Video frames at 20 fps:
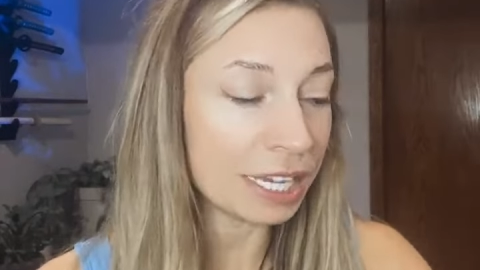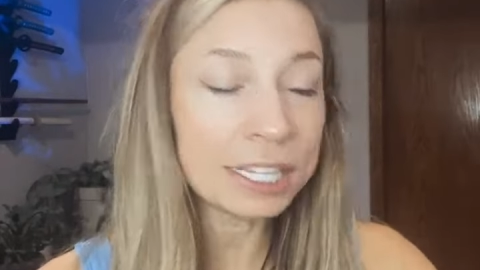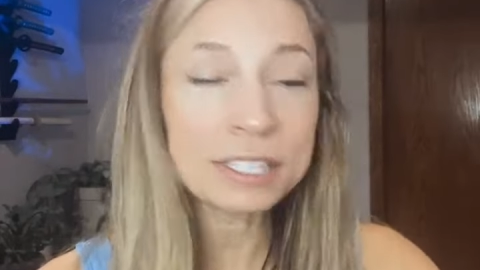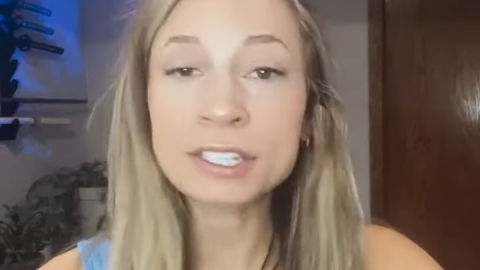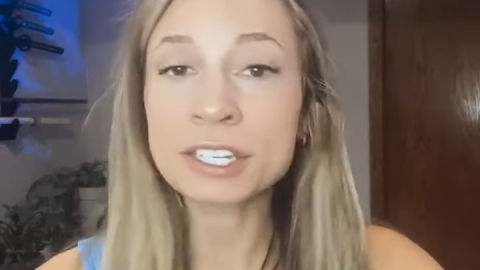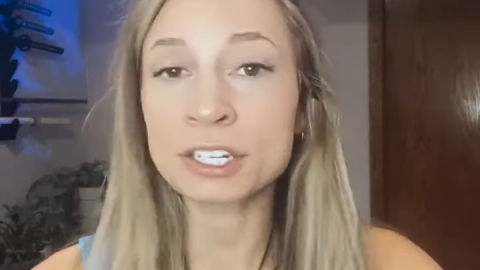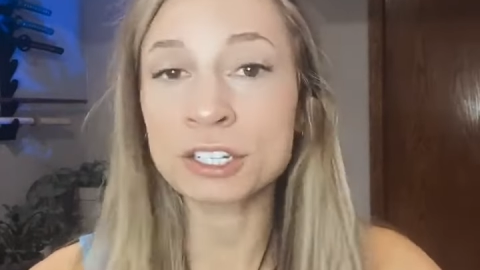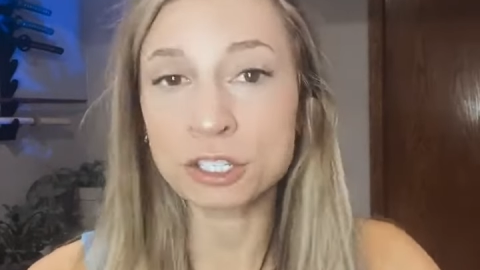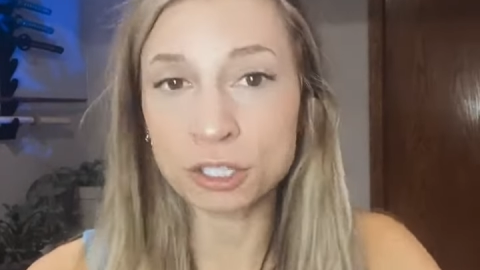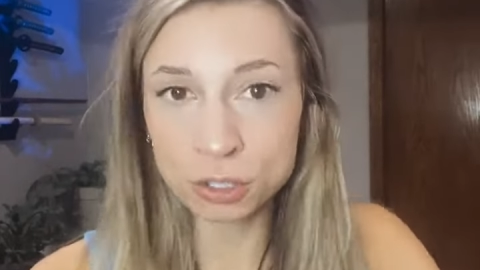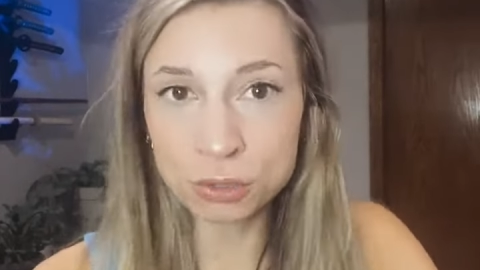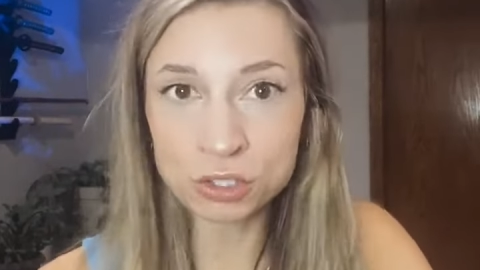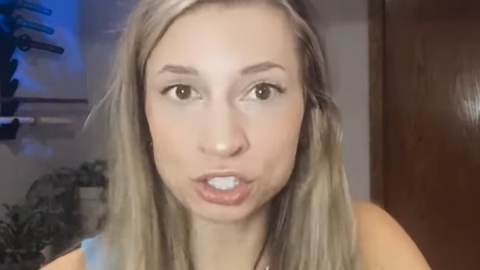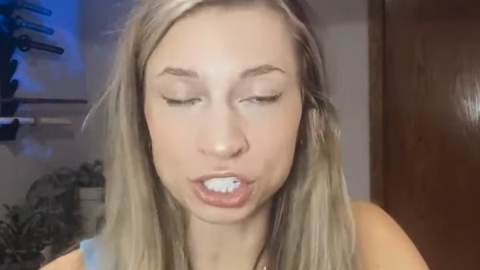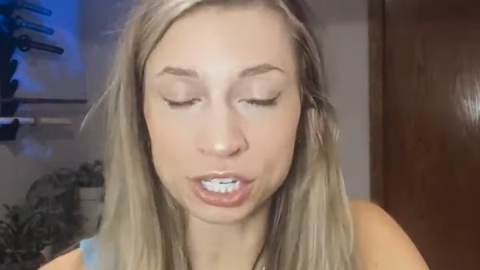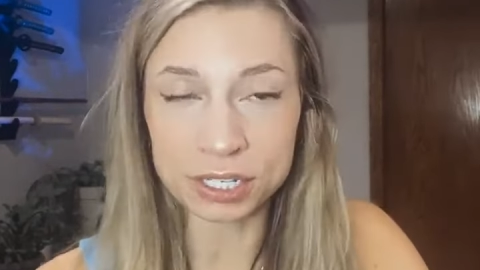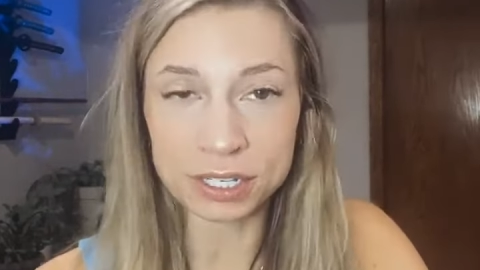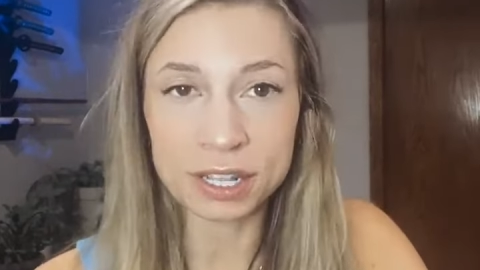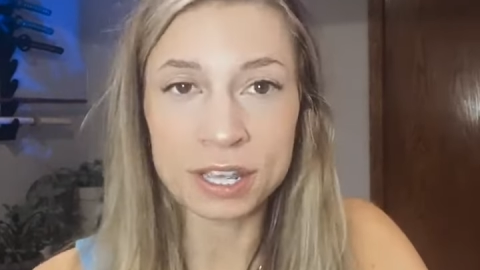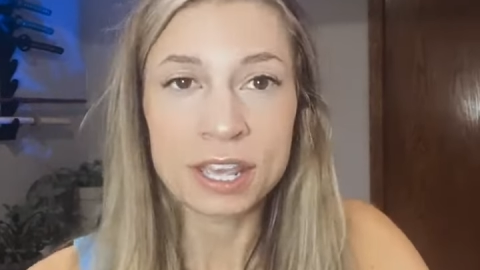in
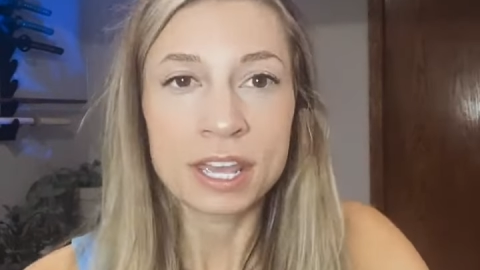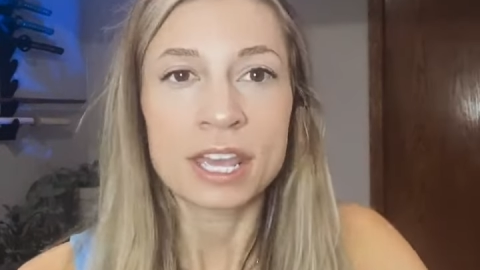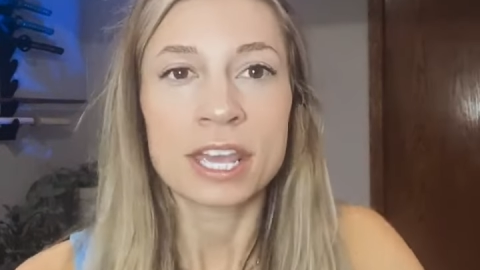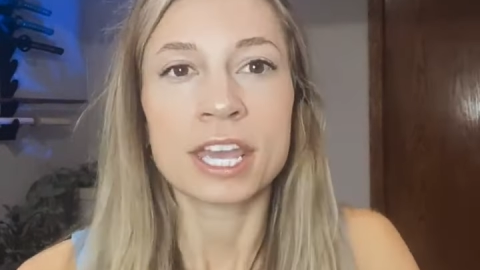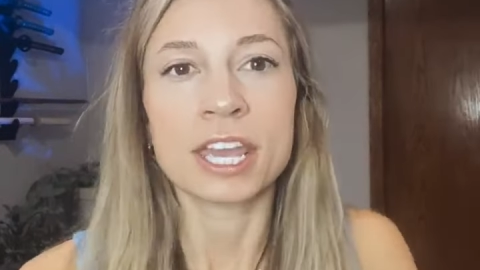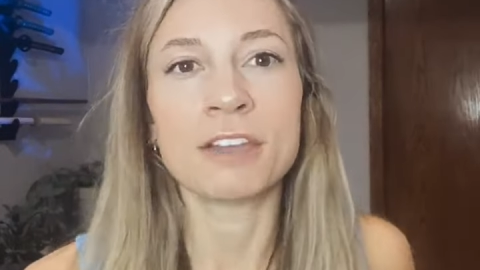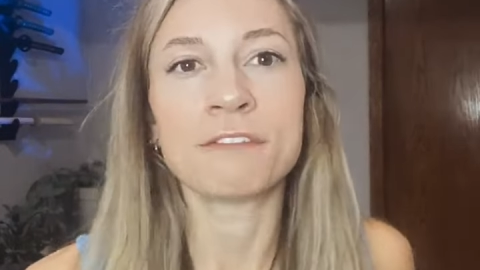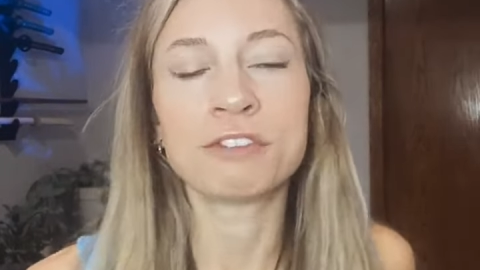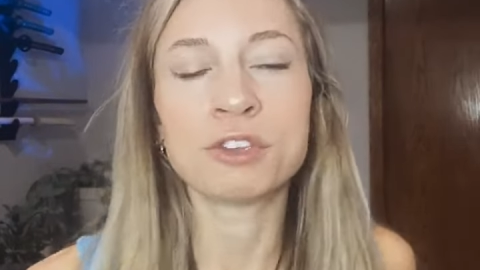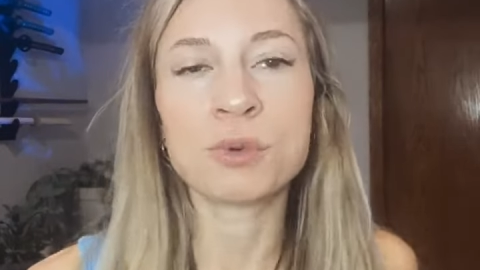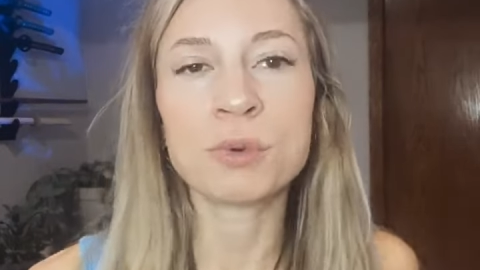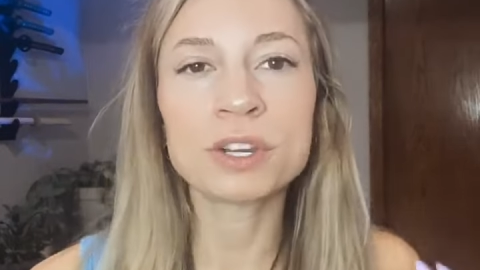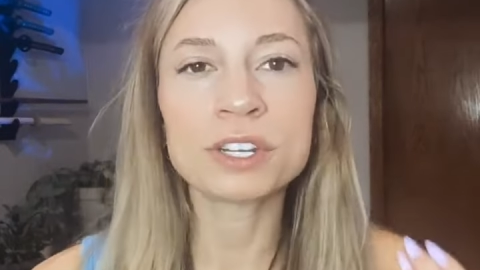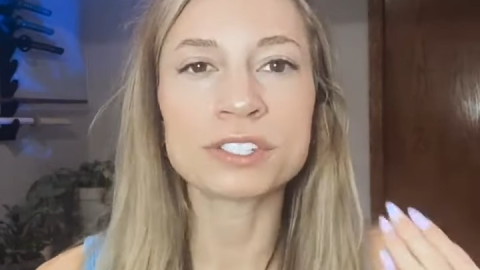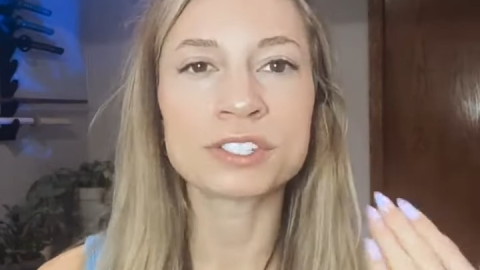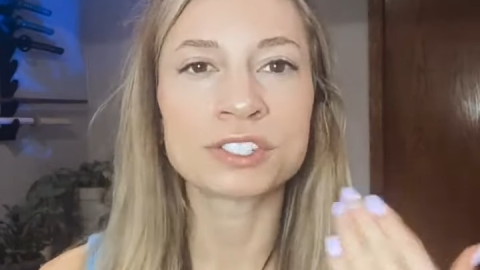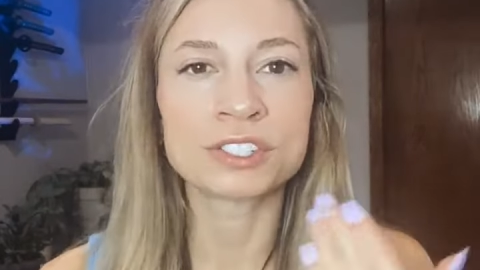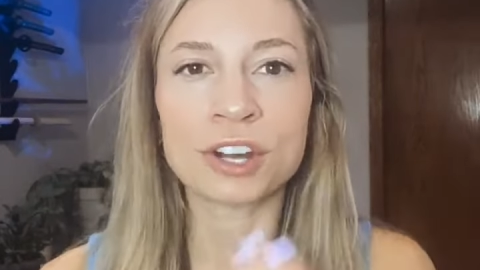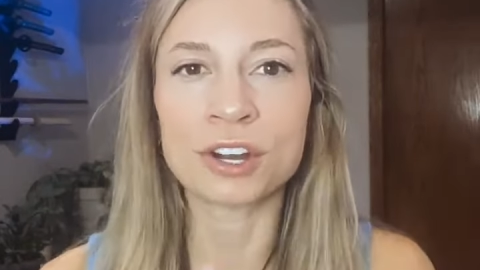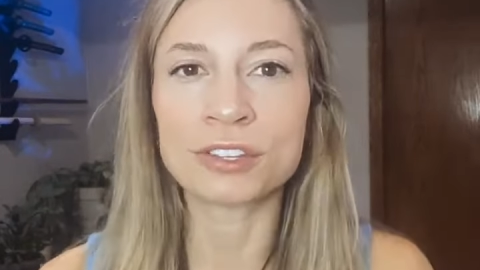conclusion, if you
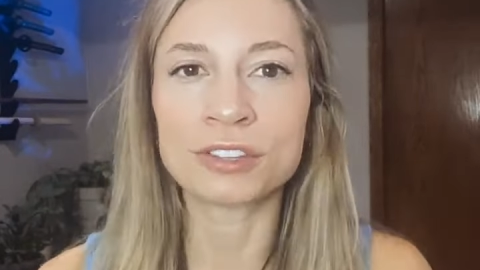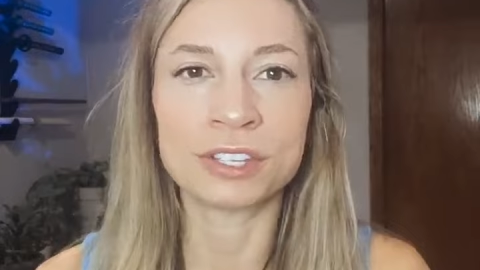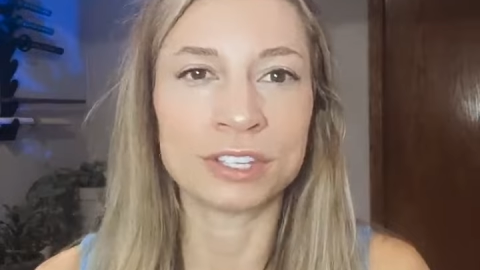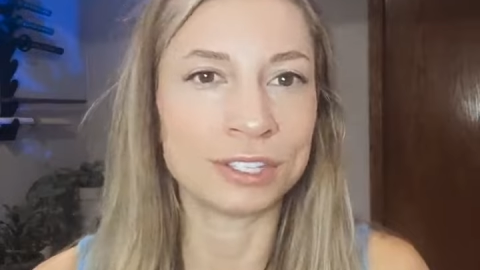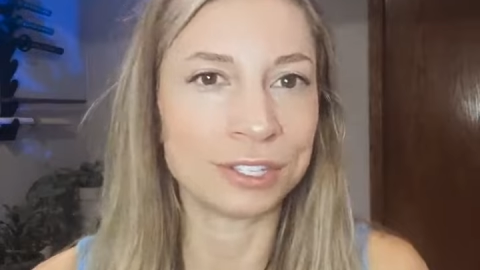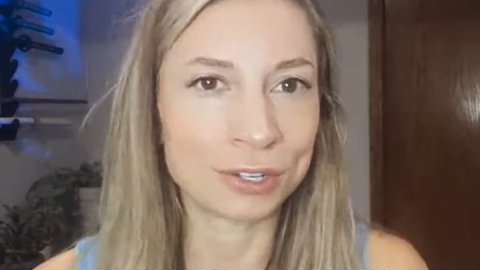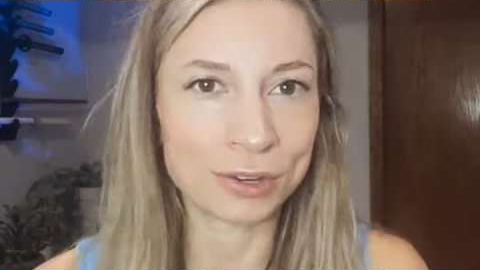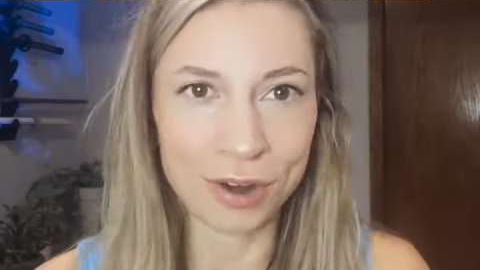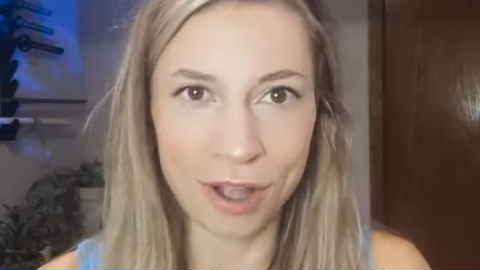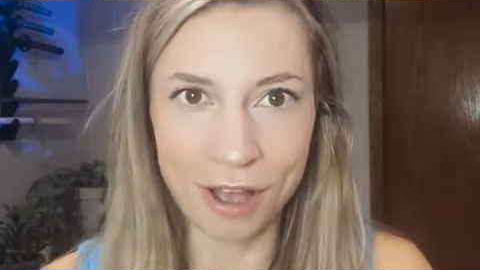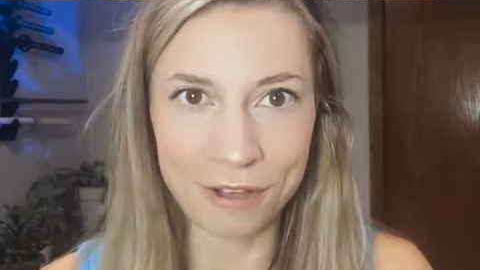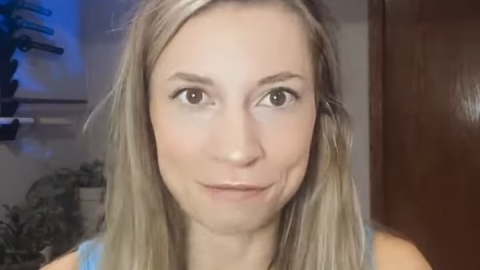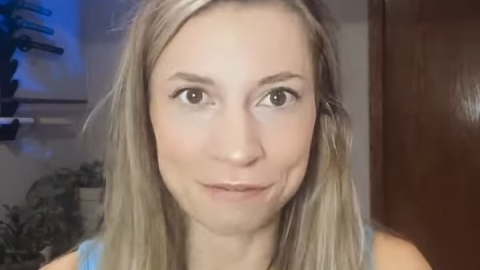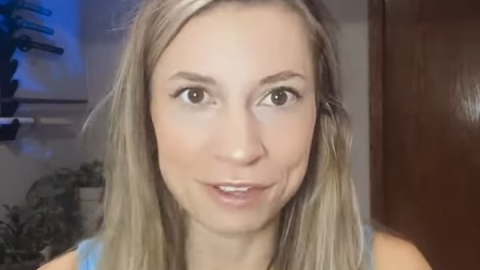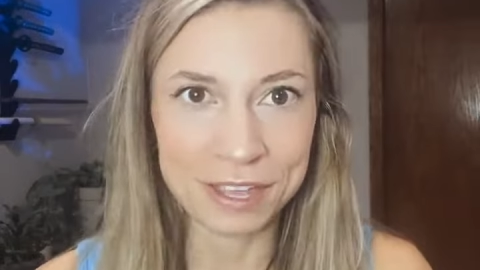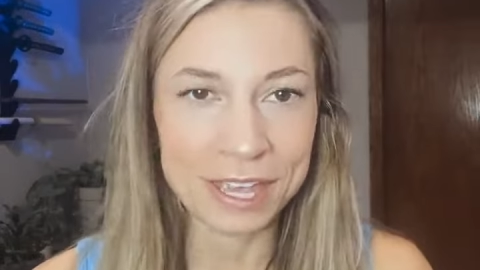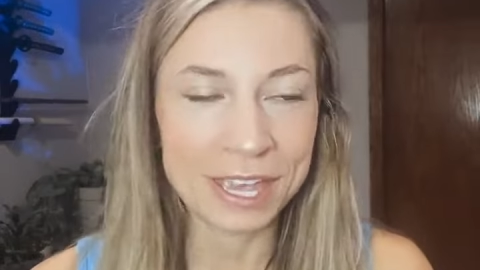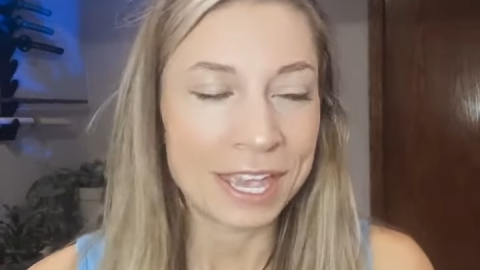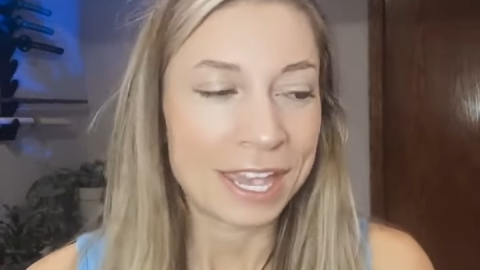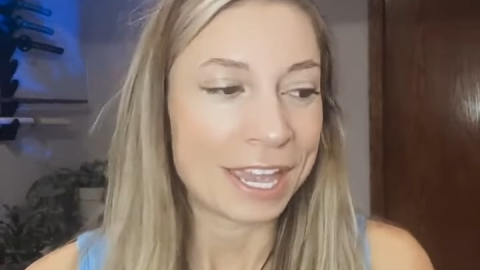want to start the year off